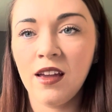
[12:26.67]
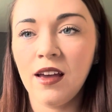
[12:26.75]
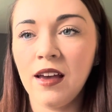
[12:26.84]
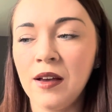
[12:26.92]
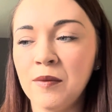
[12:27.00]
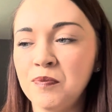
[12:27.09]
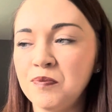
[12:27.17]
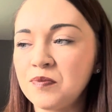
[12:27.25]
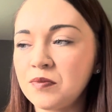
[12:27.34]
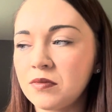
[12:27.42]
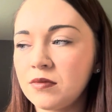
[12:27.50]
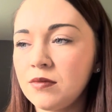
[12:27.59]
I
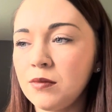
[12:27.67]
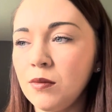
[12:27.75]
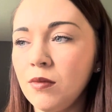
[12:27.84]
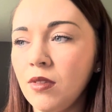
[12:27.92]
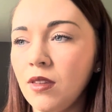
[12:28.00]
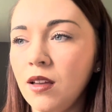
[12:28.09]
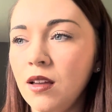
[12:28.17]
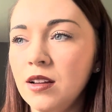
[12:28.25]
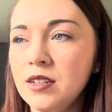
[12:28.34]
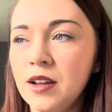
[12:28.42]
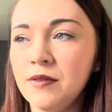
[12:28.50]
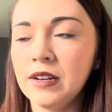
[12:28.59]

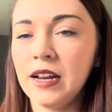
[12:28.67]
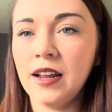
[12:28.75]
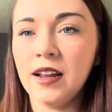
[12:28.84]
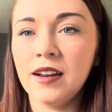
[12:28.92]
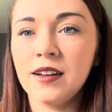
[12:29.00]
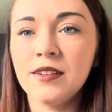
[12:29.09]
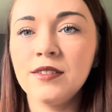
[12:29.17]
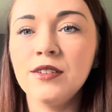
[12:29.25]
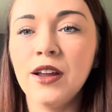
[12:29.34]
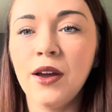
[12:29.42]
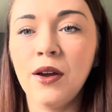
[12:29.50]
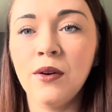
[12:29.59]
don't really
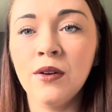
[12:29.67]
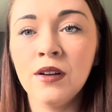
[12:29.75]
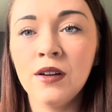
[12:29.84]
know,